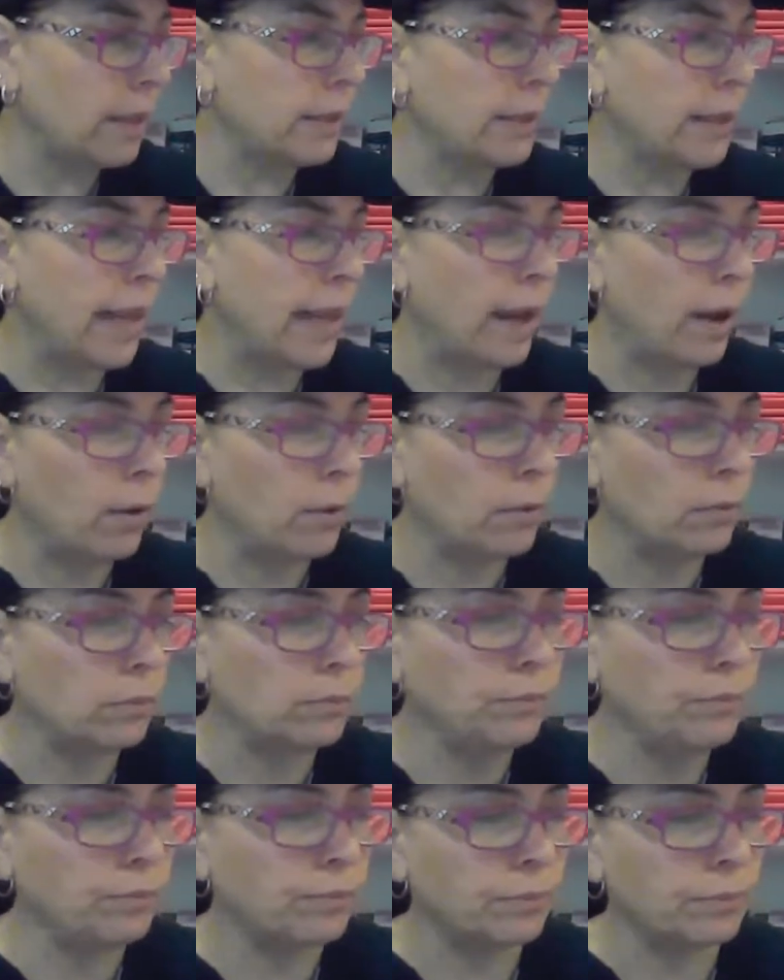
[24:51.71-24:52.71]
Now,
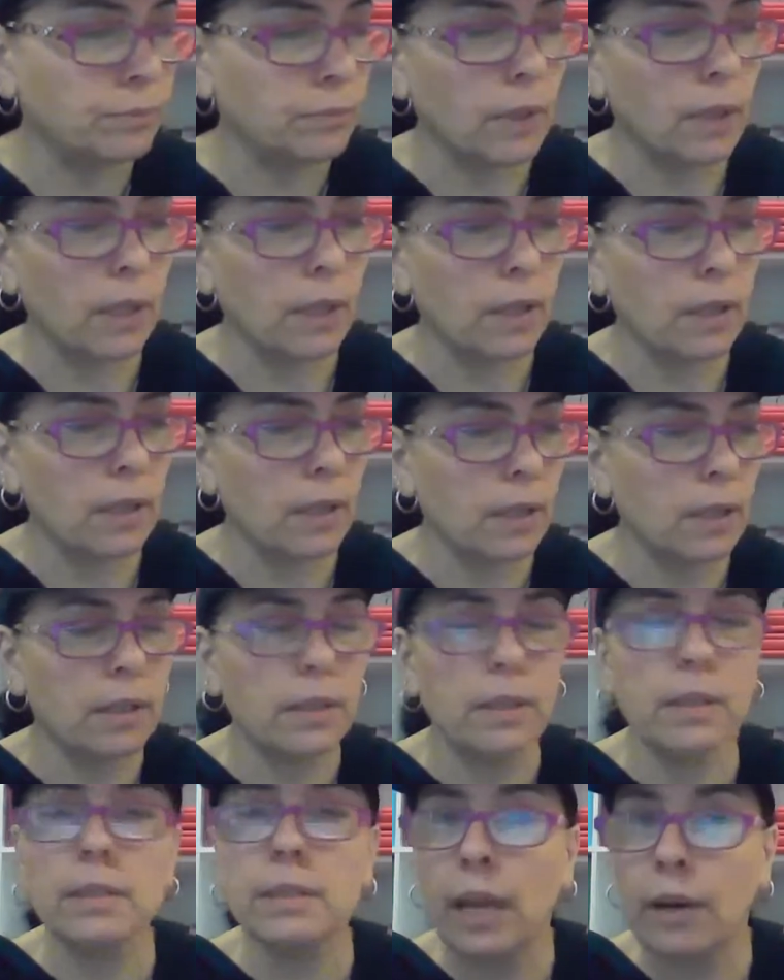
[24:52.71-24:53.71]

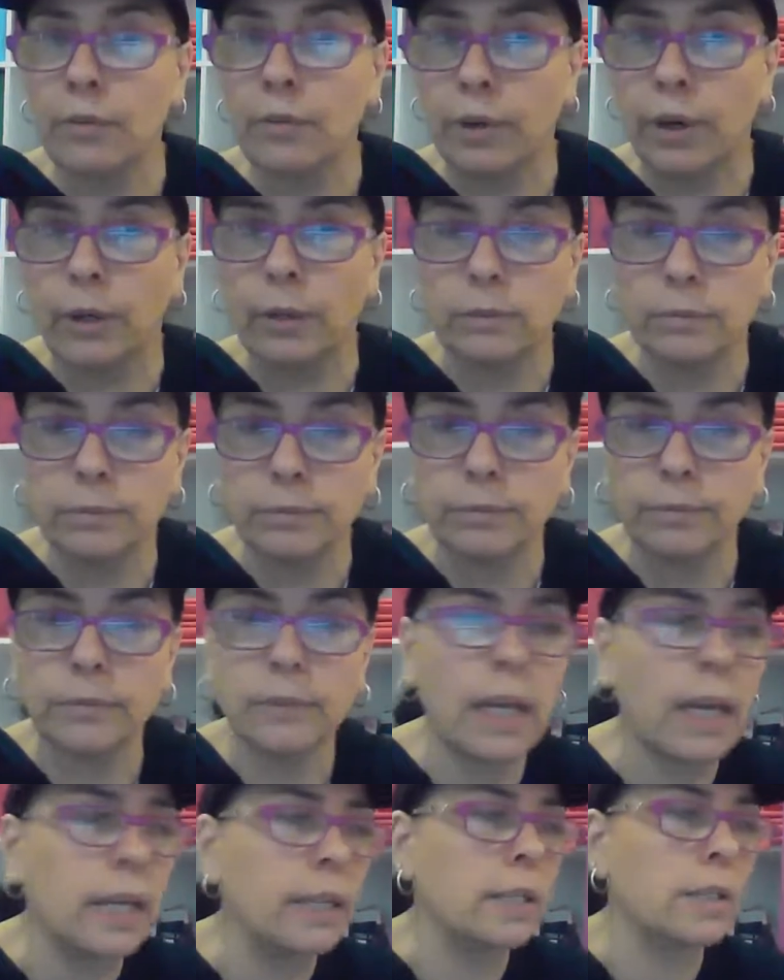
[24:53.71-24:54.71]
this I wrote,
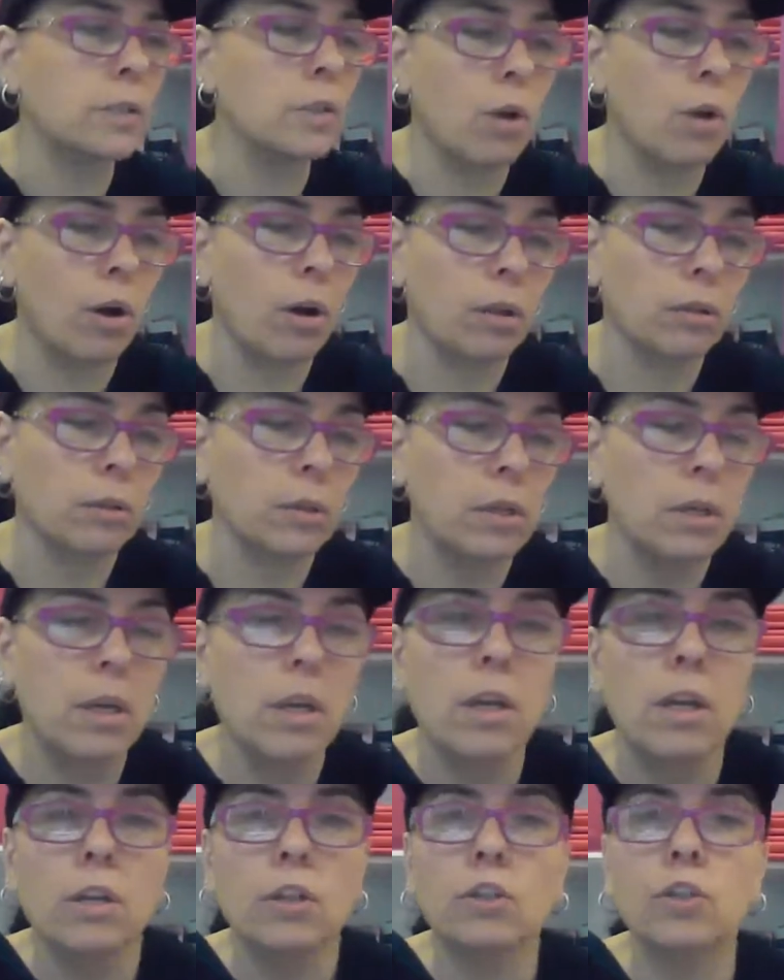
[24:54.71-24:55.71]
and it's called
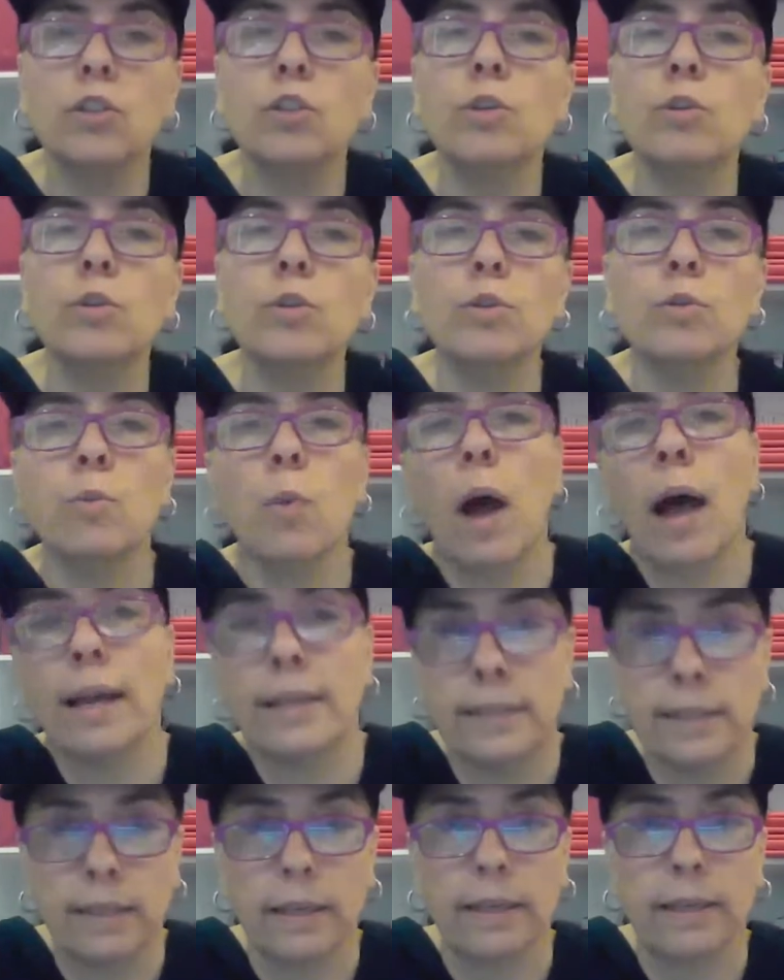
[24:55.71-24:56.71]
Choose
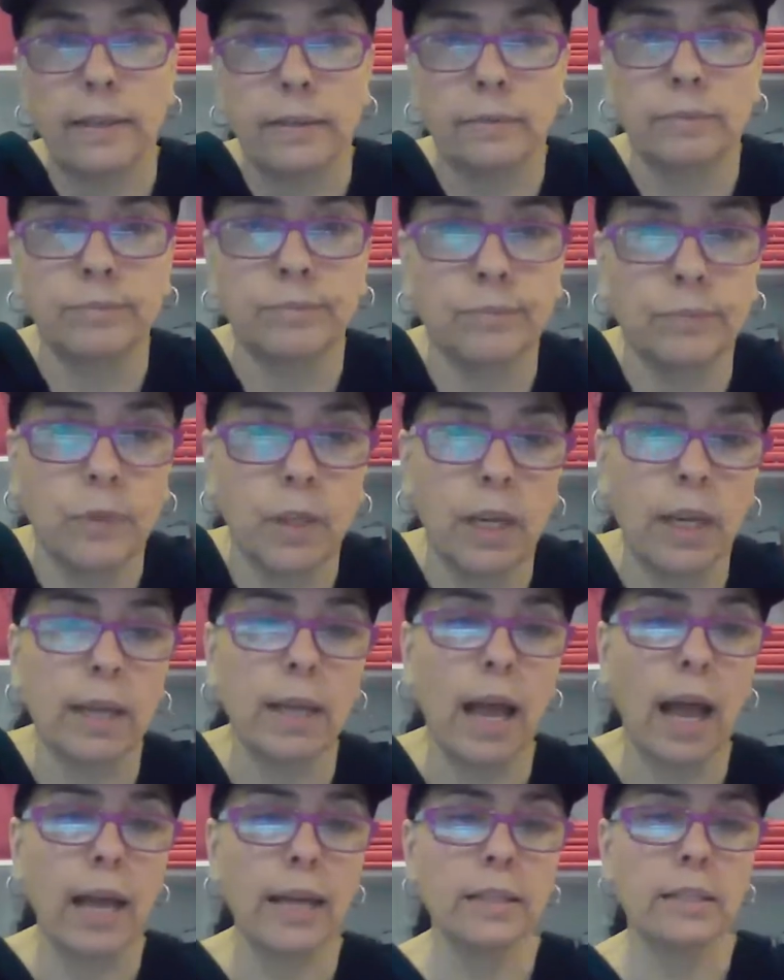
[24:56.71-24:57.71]
Wisely. Okay,
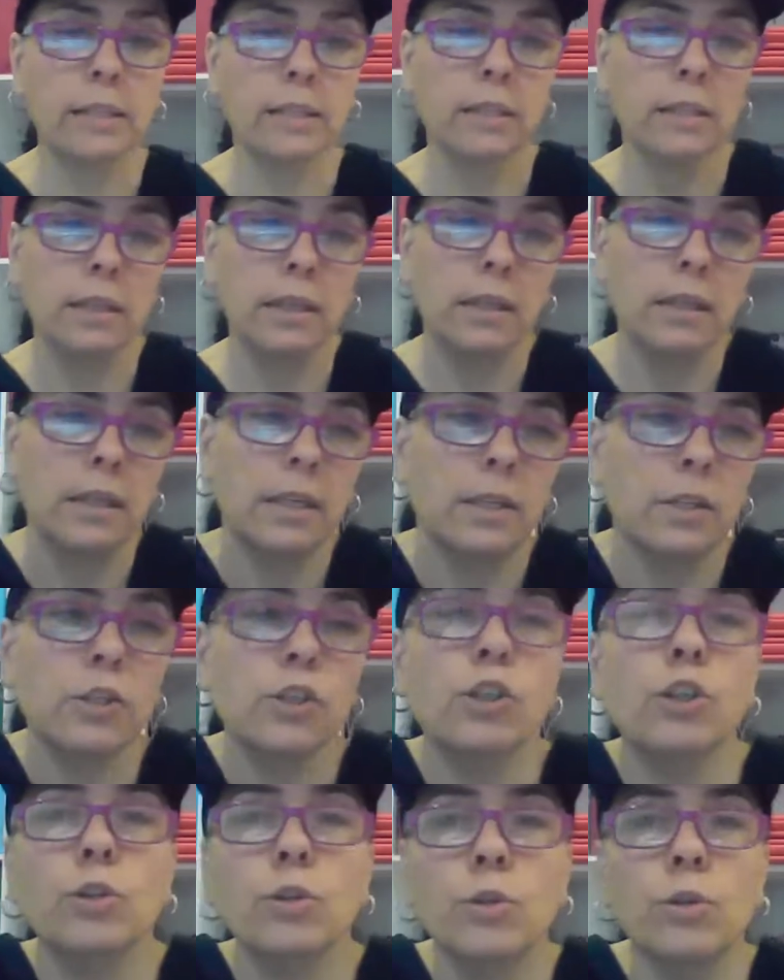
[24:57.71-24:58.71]
guys?
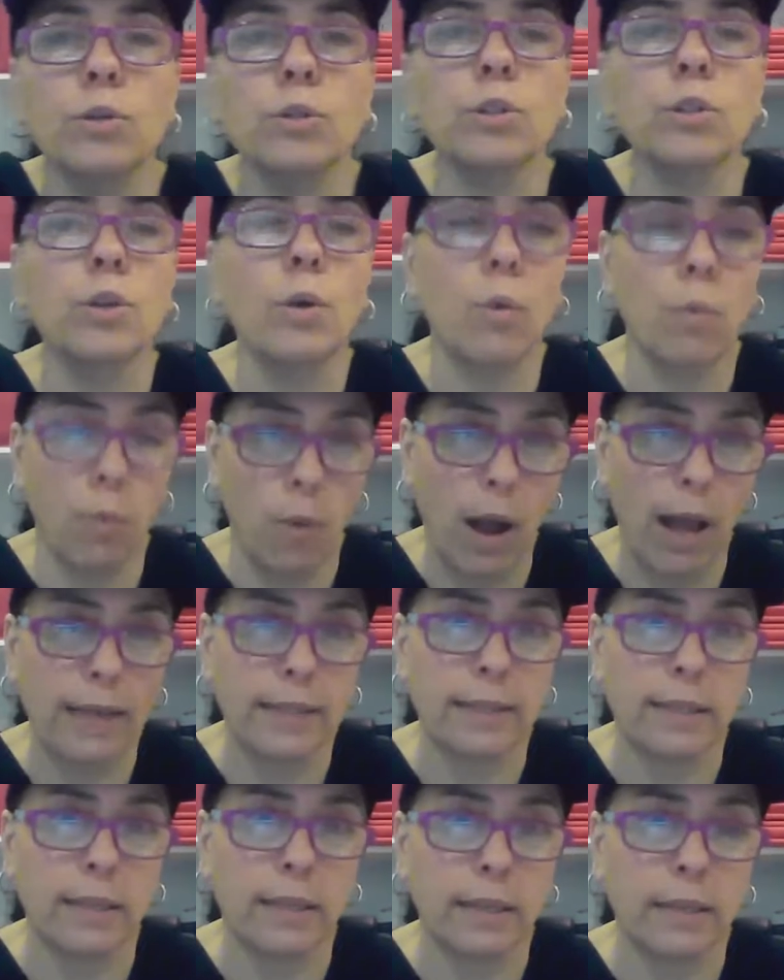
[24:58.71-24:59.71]
Choose
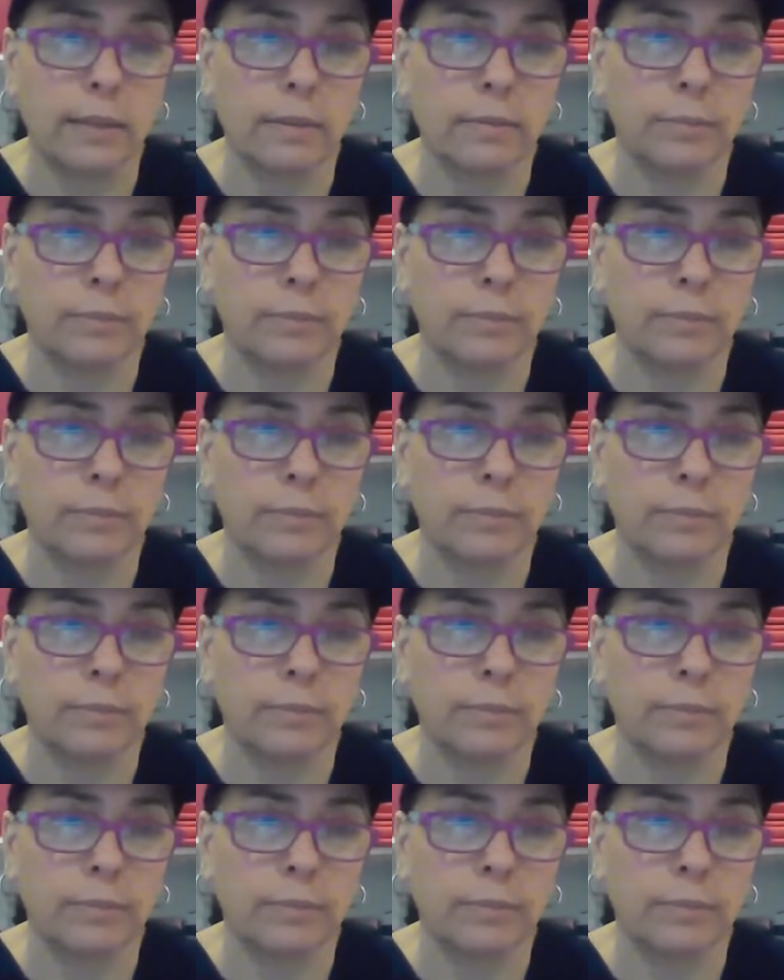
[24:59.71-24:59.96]
wisely.